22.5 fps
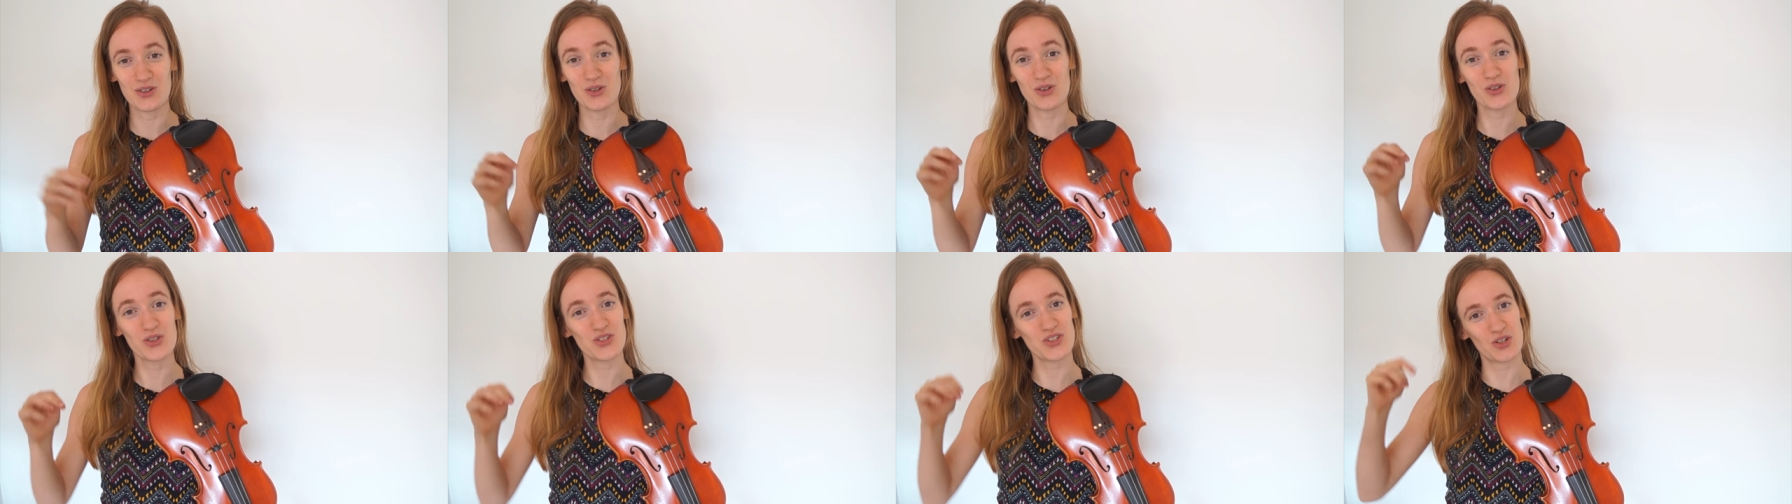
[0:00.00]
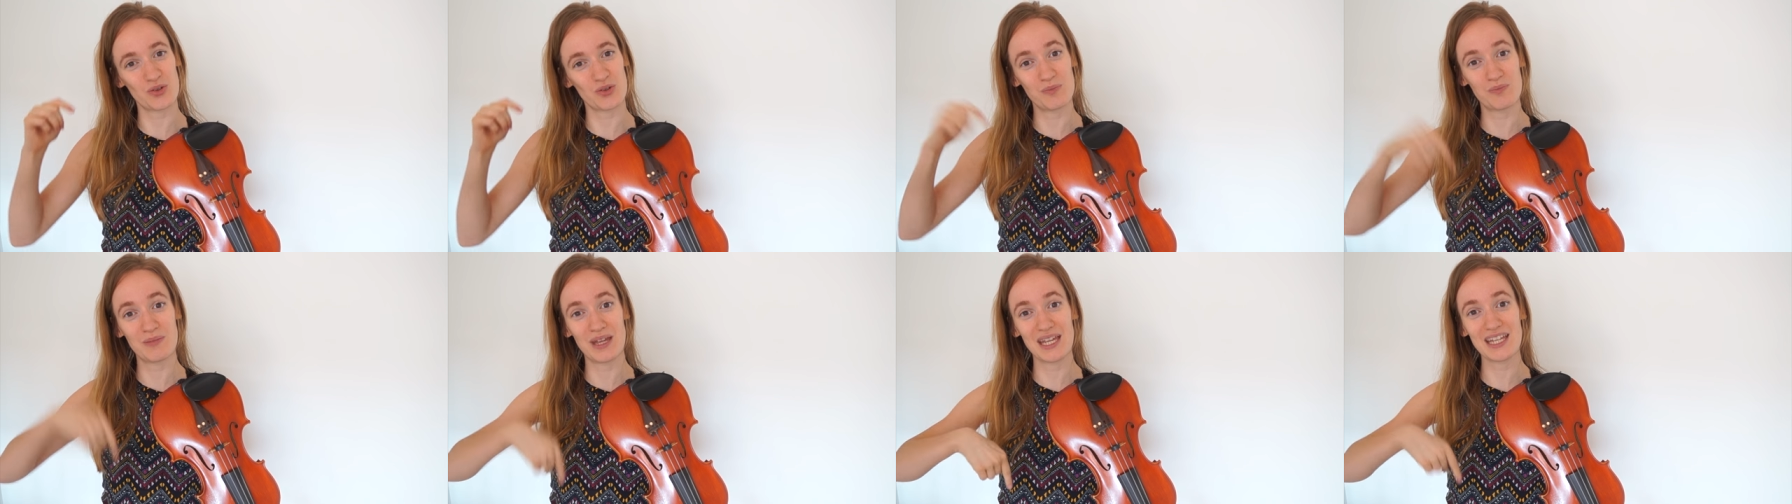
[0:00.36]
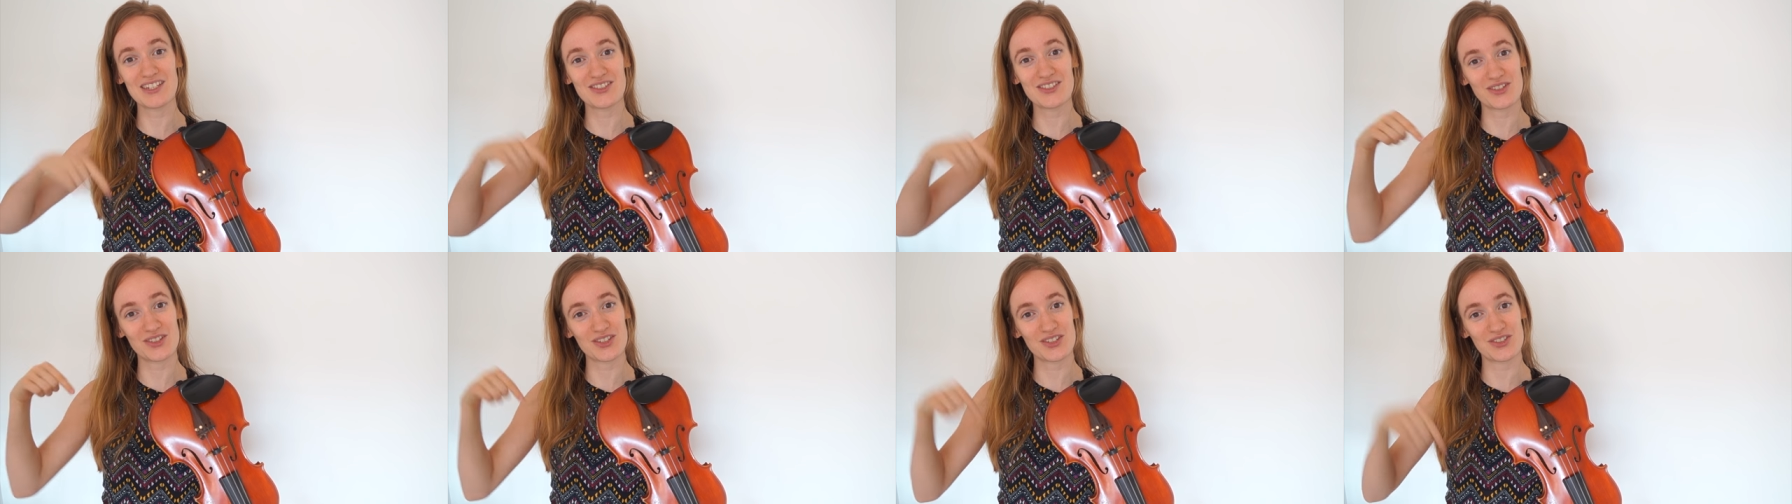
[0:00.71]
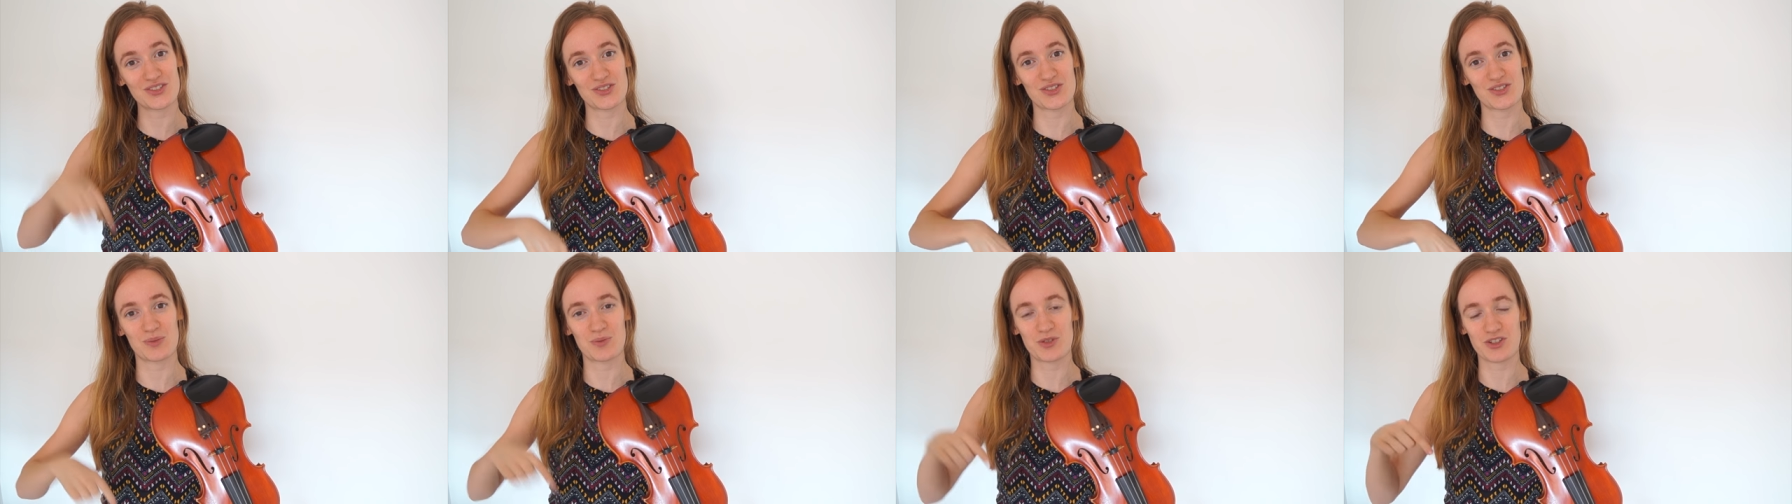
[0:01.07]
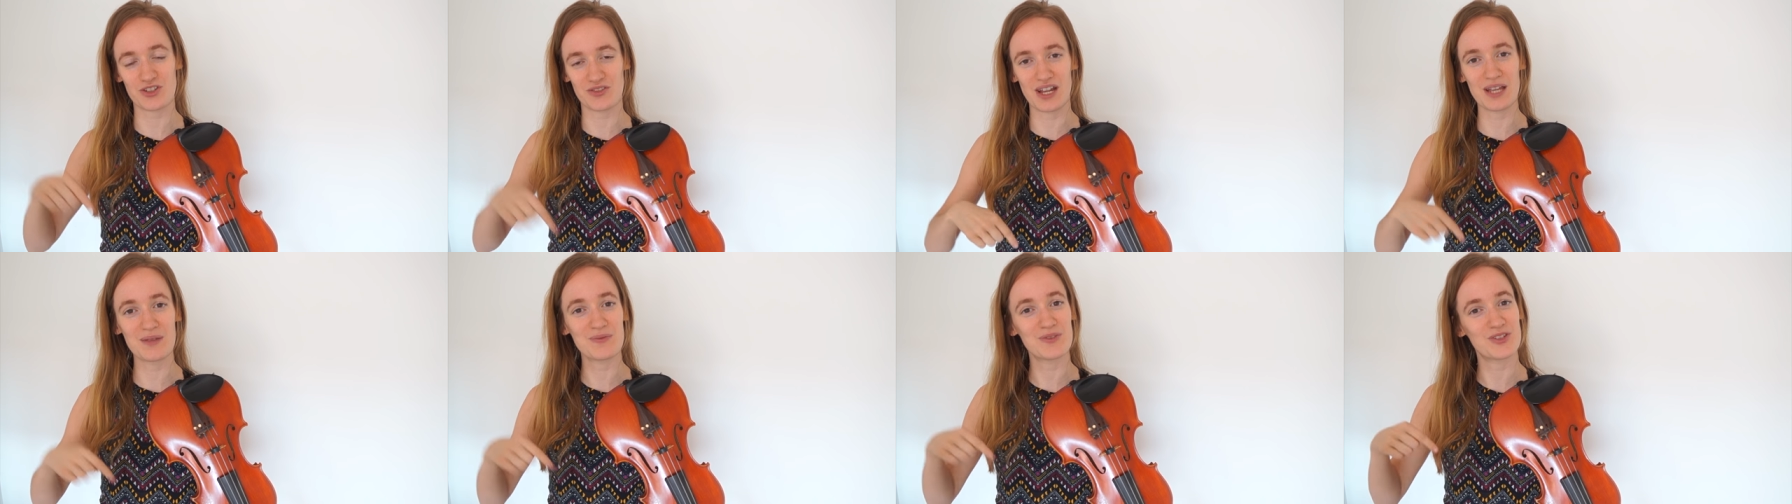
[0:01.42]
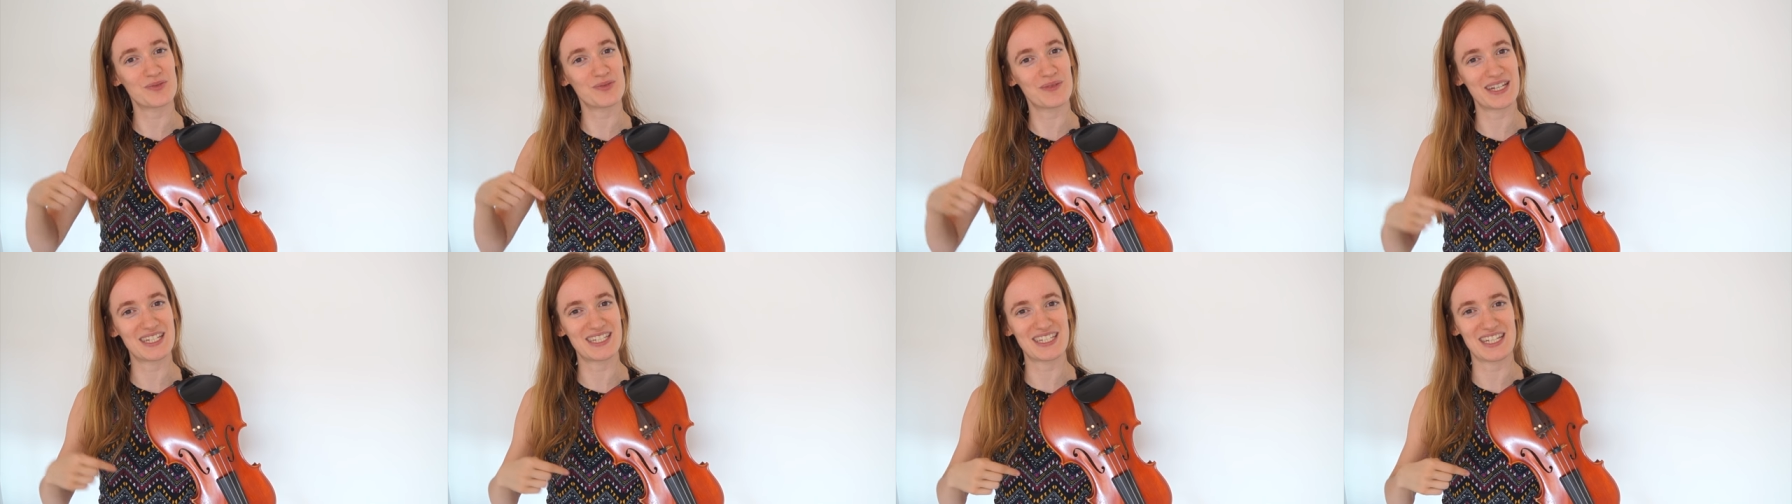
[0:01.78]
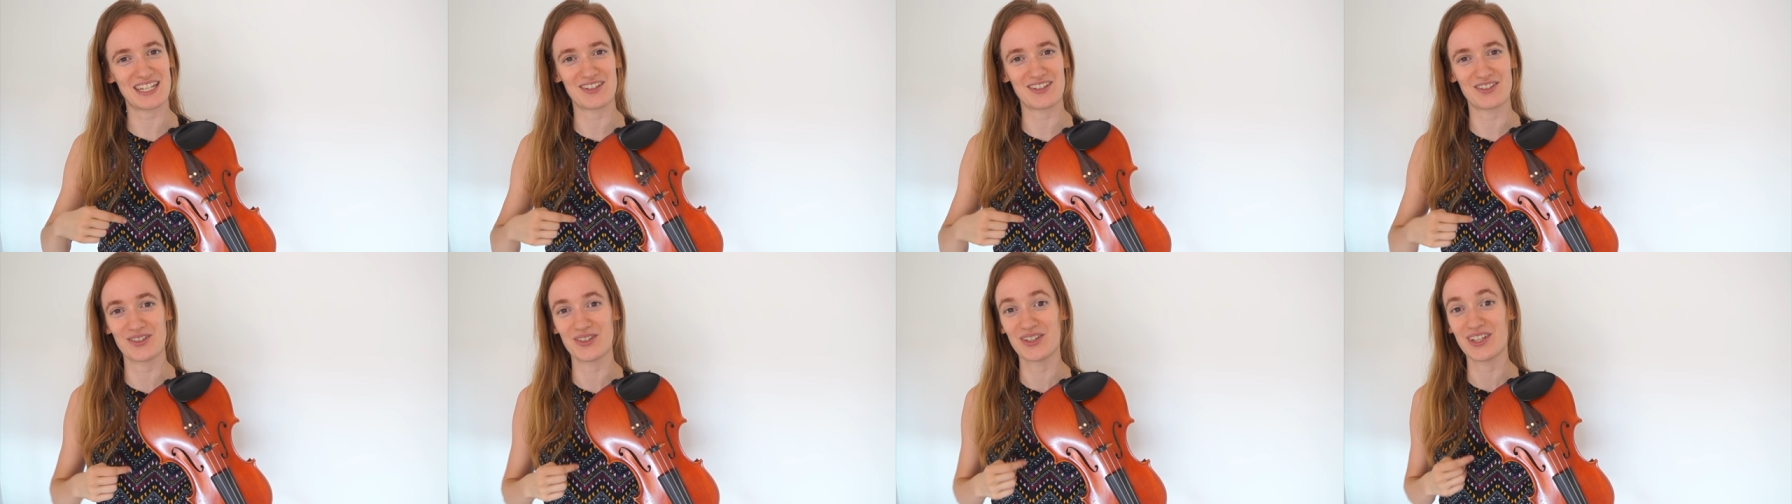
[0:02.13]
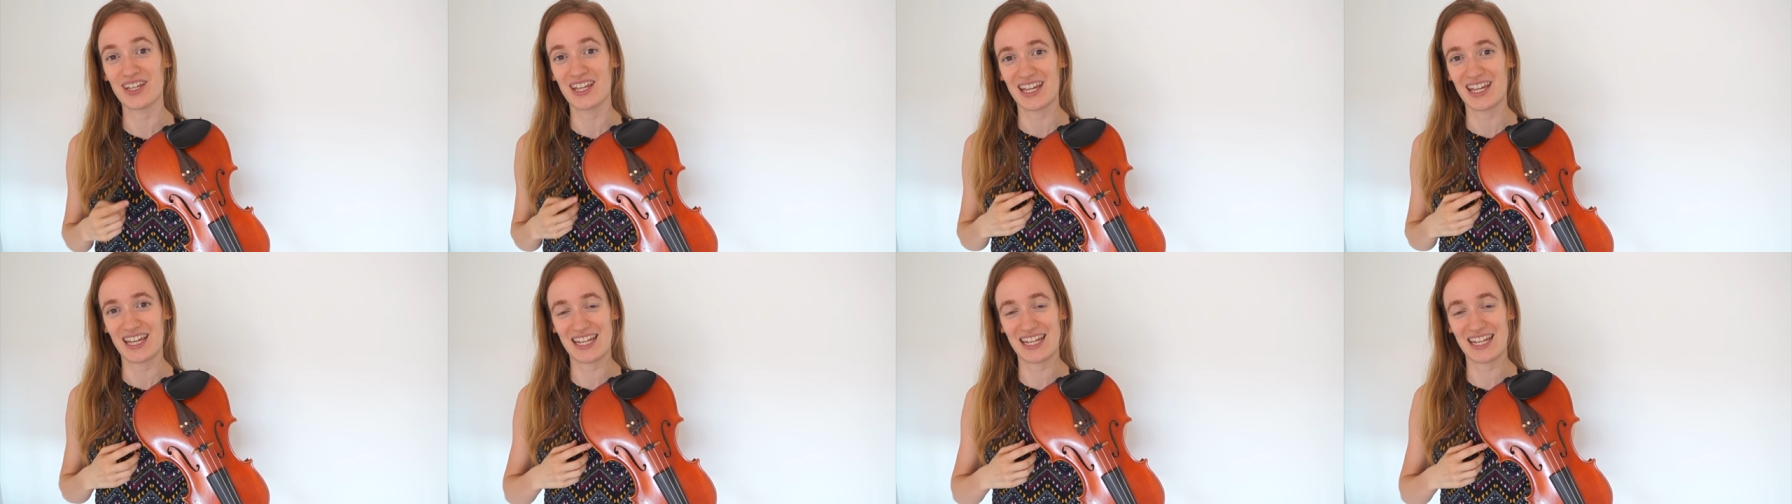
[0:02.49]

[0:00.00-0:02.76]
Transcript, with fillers: Also make sure to subscribe to my channel